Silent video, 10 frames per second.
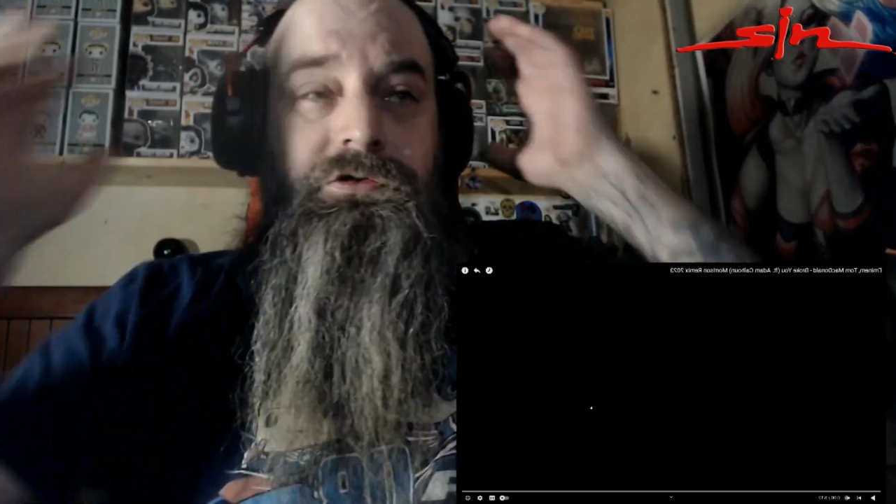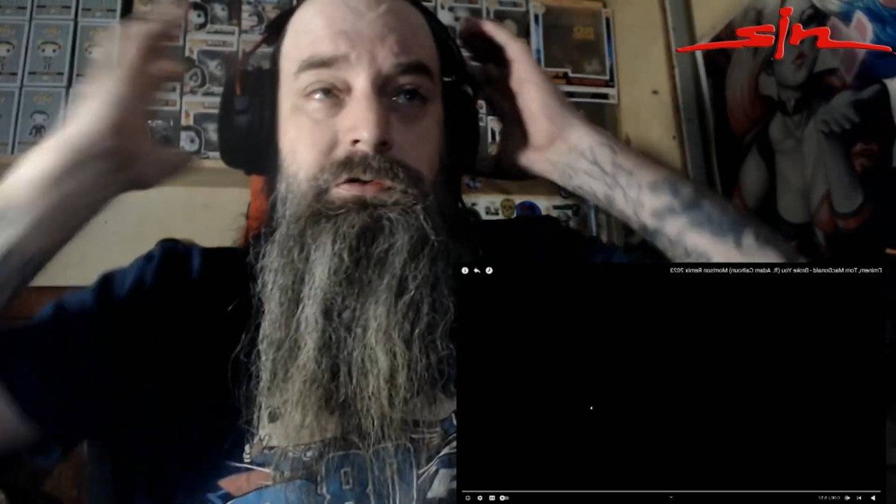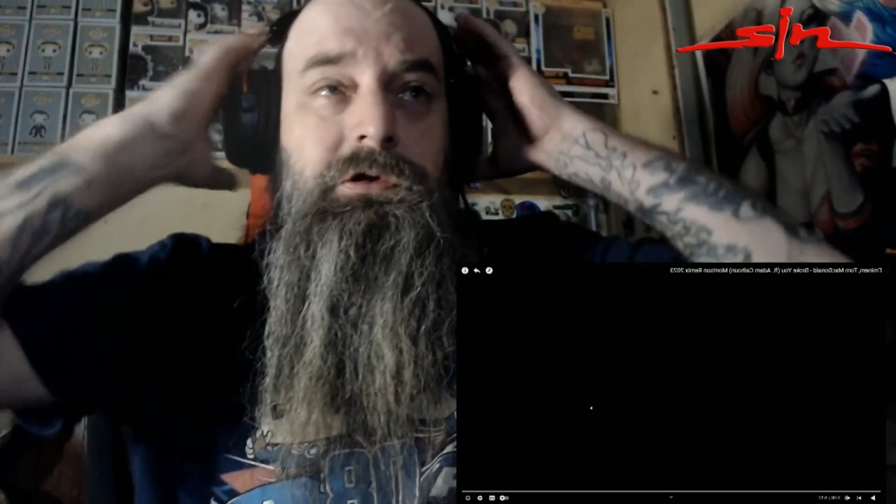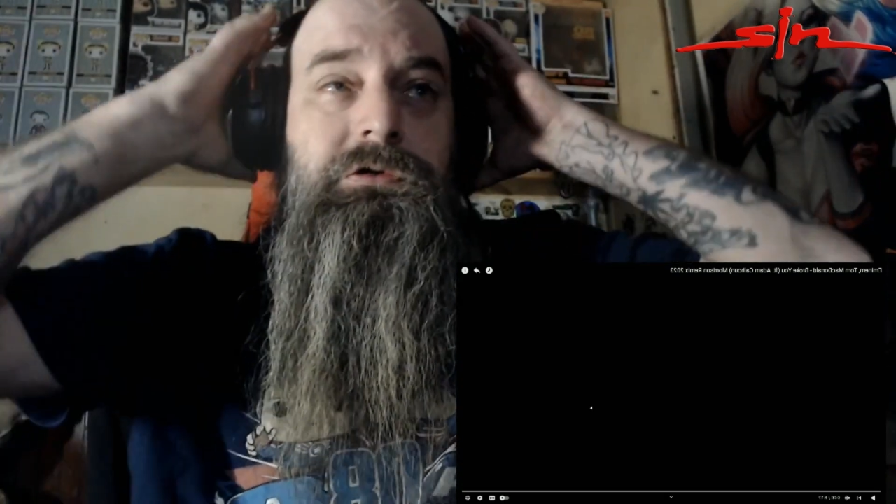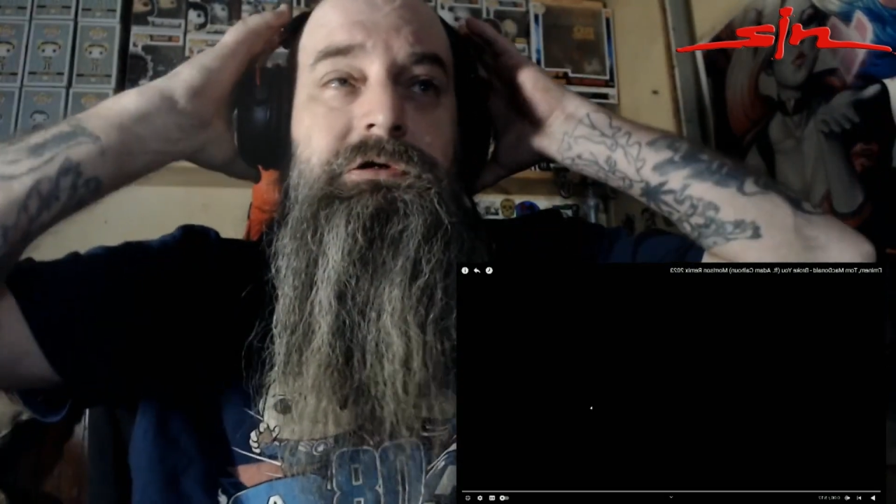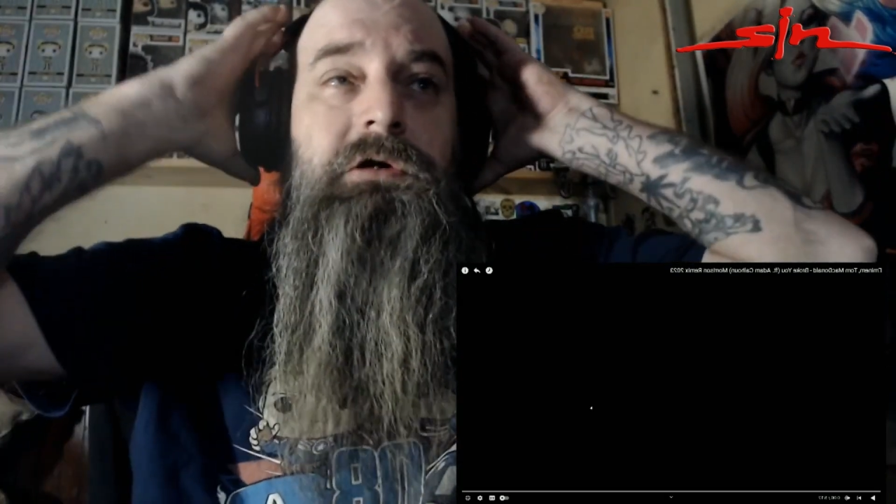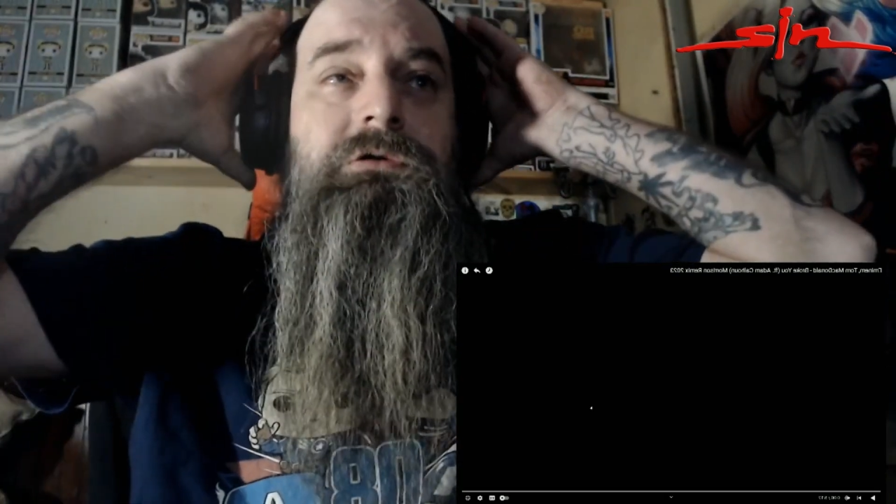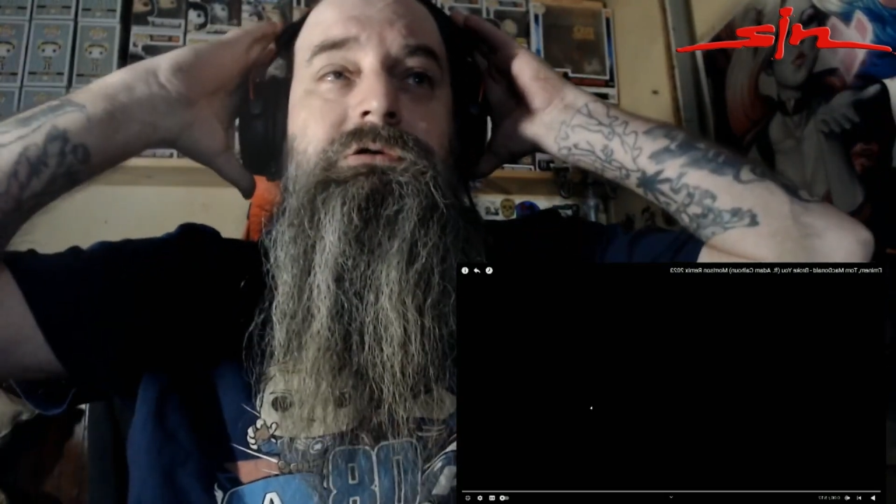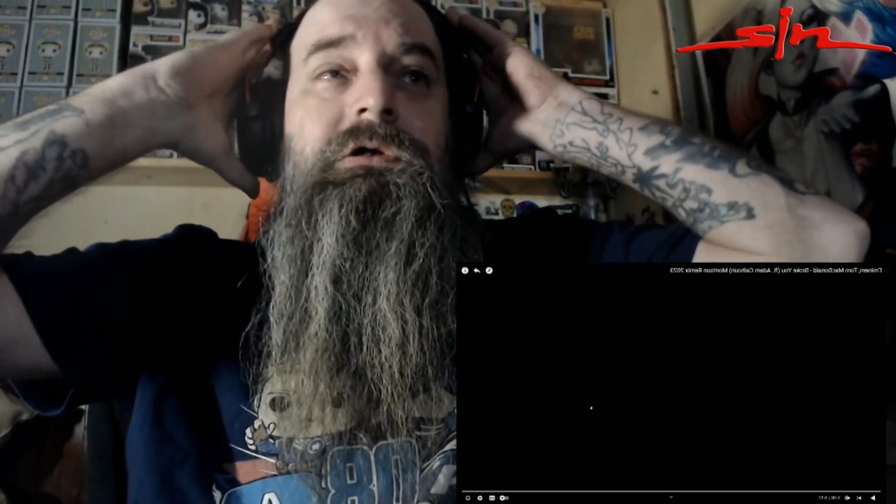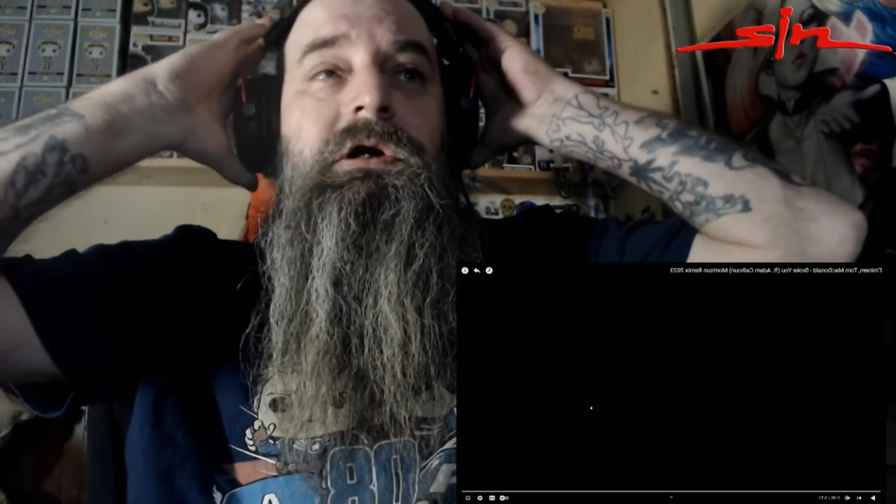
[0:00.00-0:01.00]
goes out to
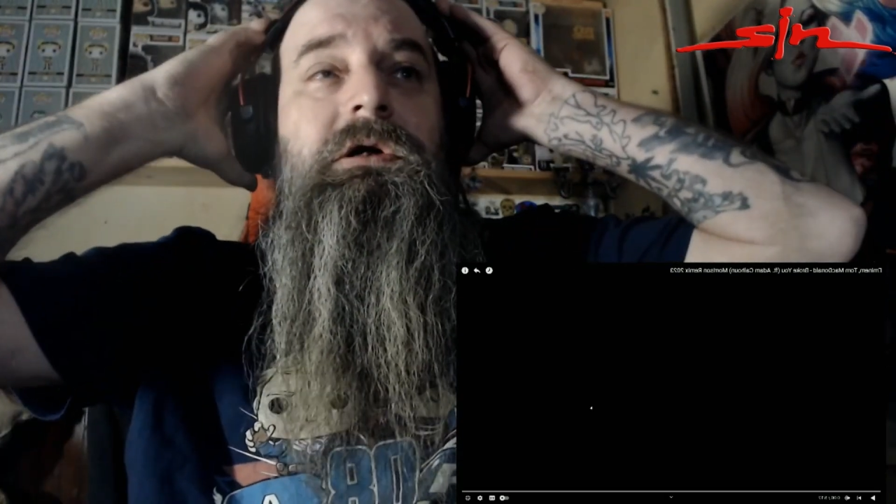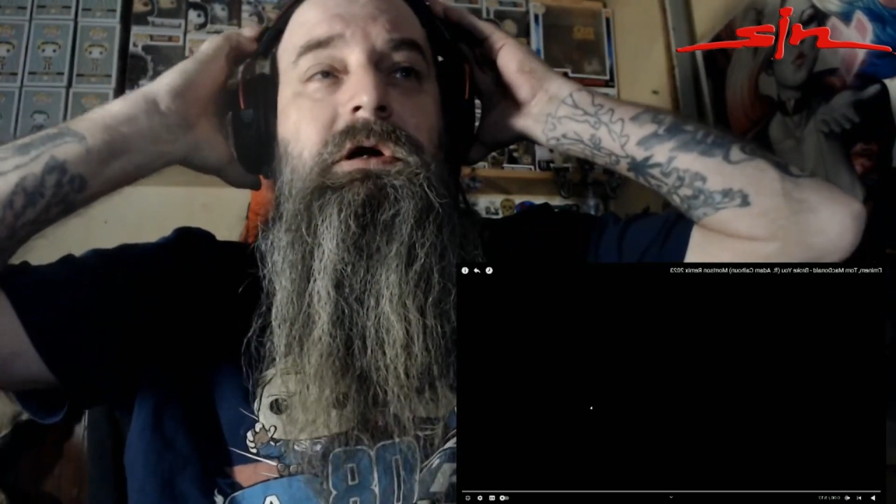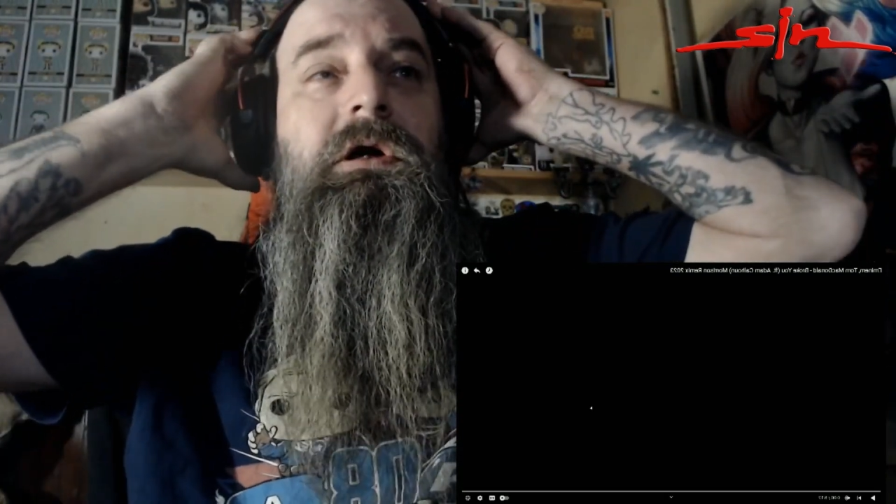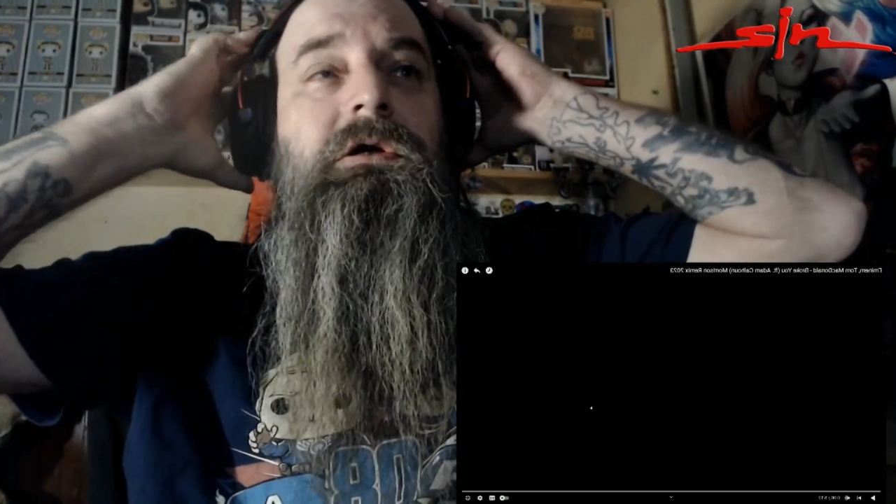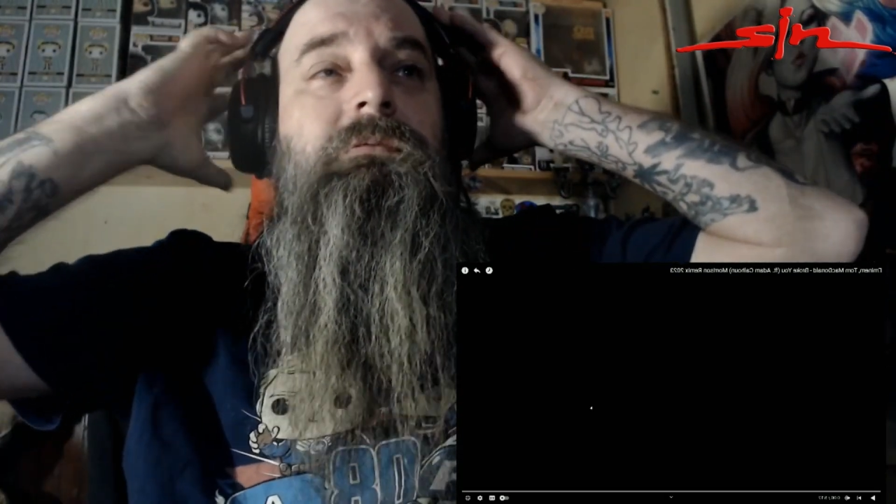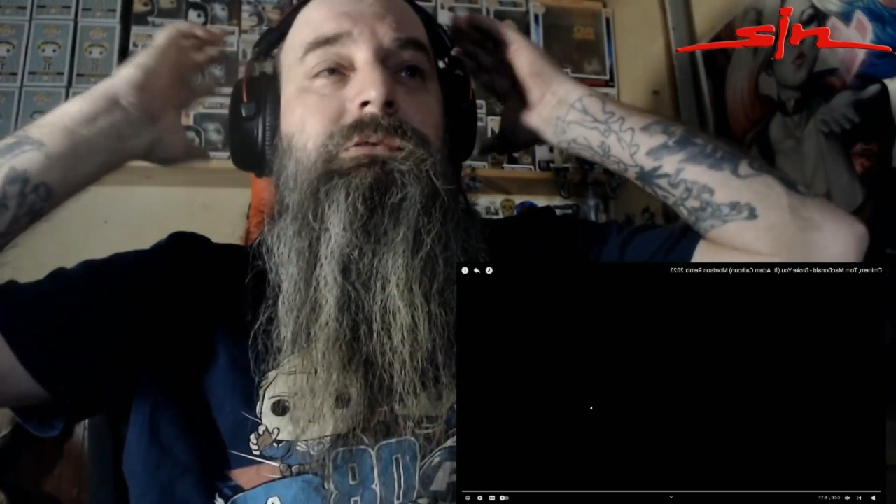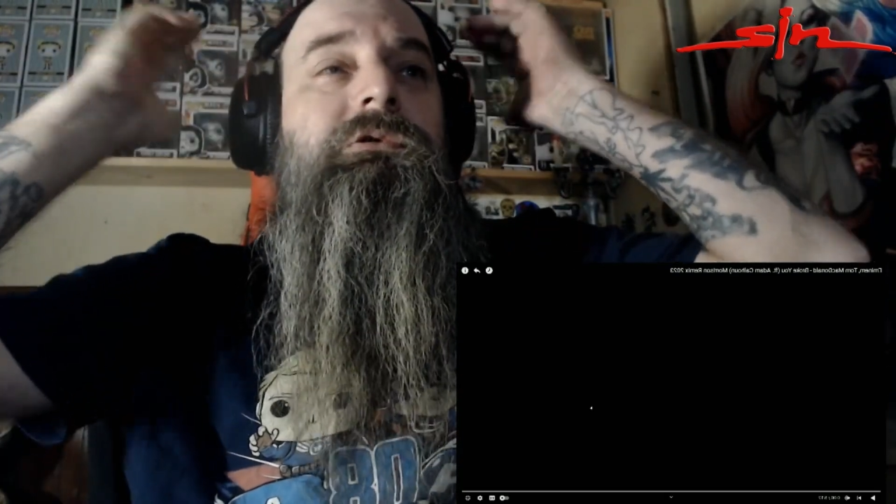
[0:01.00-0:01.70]
Nate Adams.